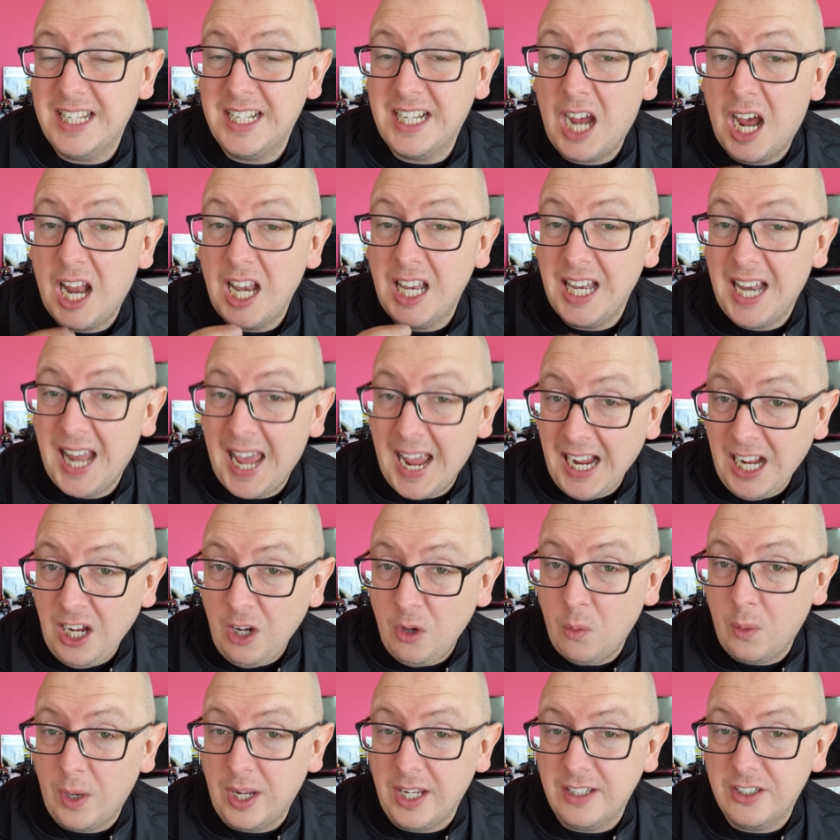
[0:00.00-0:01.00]
in our
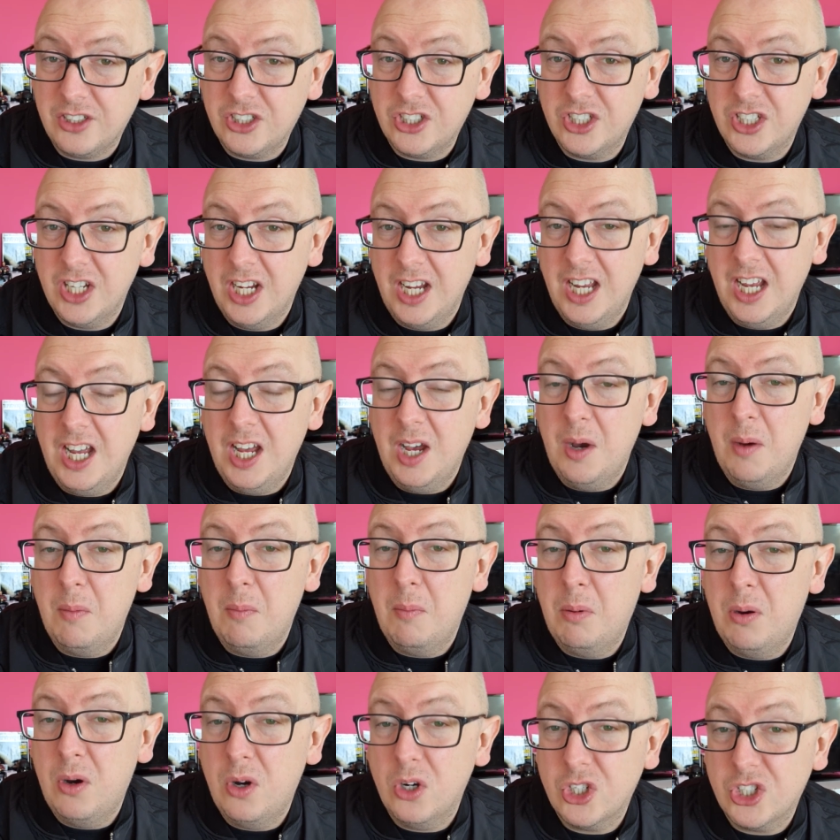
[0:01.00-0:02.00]
language,
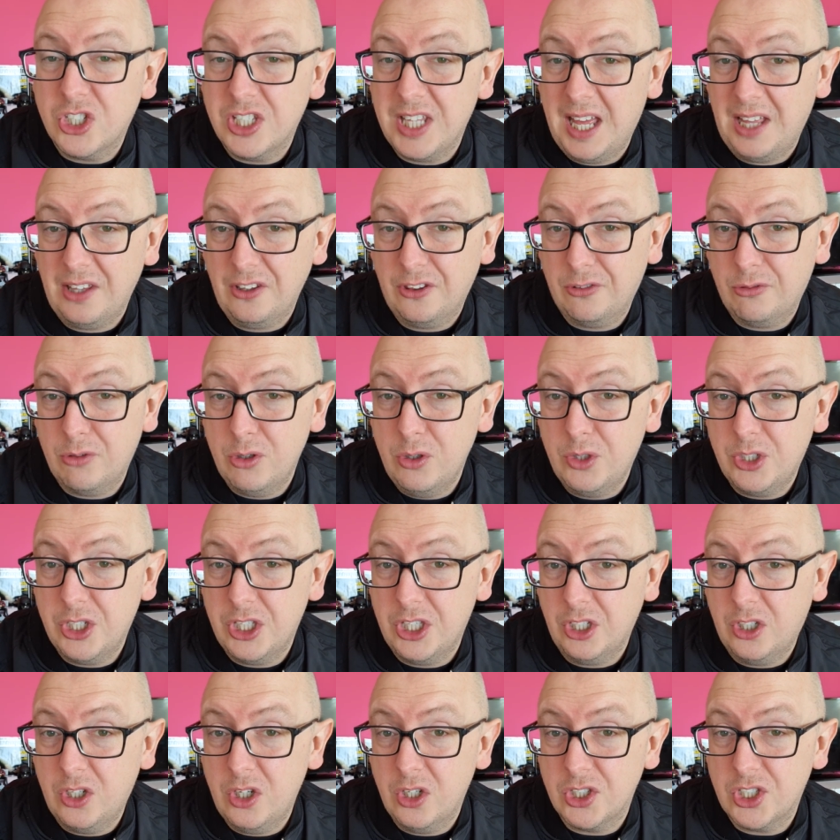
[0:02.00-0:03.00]
push that through to
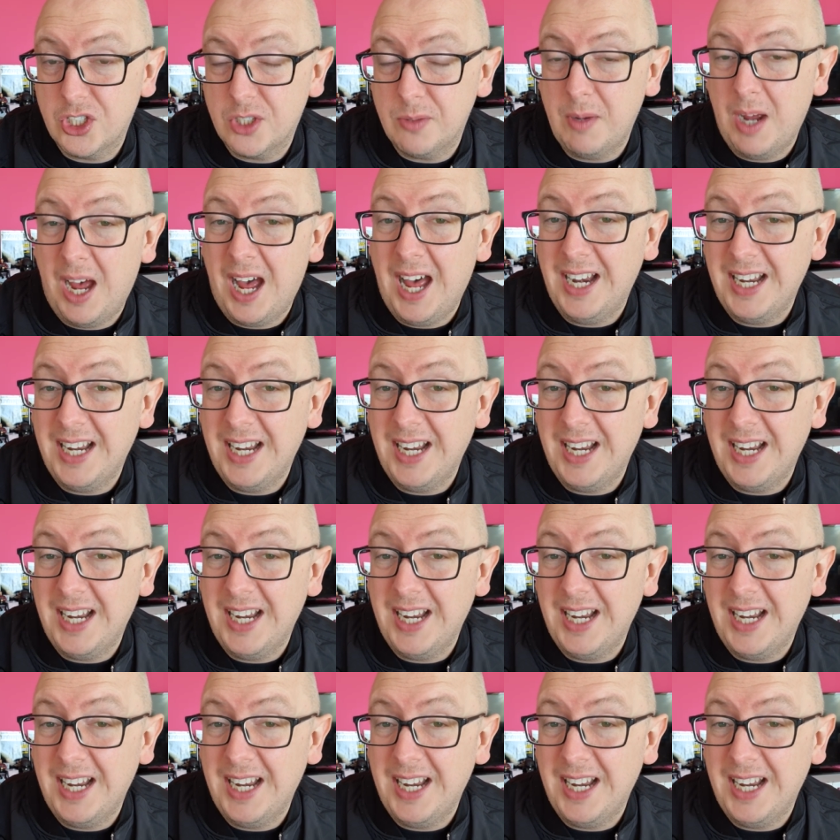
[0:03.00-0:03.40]
the customer,